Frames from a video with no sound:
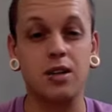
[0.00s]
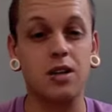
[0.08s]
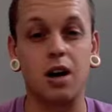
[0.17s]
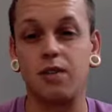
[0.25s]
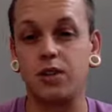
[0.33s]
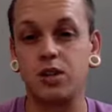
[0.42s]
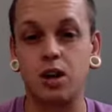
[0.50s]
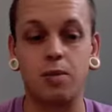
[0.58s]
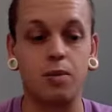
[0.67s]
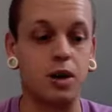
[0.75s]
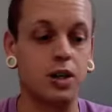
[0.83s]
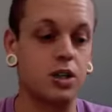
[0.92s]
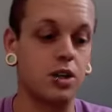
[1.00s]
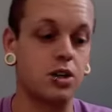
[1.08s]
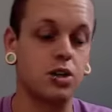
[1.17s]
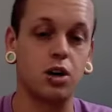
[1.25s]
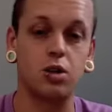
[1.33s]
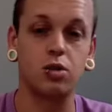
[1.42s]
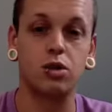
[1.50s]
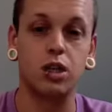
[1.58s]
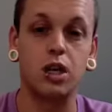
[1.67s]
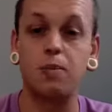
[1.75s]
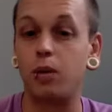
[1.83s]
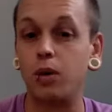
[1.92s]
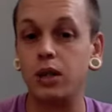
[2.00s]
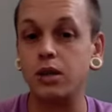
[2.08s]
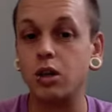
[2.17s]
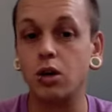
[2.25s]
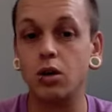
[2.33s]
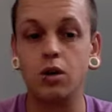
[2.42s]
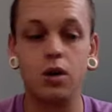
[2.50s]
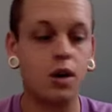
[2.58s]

kind of a sub-question, so C.2,